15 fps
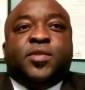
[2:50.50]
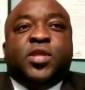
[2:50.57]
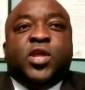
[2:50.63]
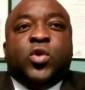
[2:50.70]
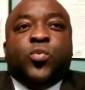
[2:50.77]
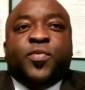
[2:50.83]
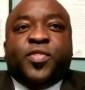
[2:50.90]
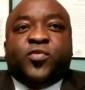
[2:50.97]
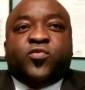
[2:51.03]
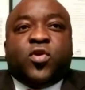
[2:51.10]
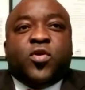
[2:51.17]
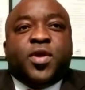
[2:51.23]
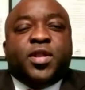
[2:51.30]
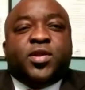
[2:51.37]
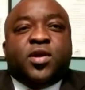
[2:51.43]
With the
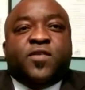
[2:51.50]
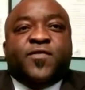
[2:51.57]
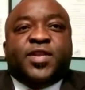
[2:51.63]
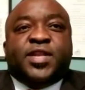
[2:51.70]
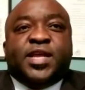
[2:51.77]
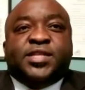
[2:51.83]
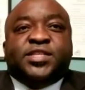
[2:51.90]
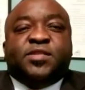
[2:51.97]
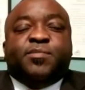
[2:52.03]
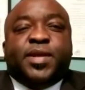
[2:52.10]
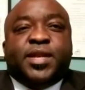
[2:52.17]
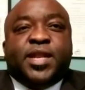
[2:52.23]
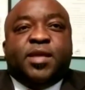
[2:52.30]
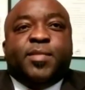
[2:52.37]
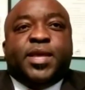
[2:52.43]
growing COVID-19
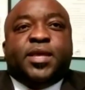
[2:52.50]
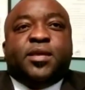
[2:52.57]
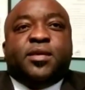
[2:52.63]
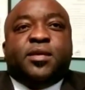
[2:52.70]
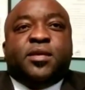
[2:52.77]
pandemic,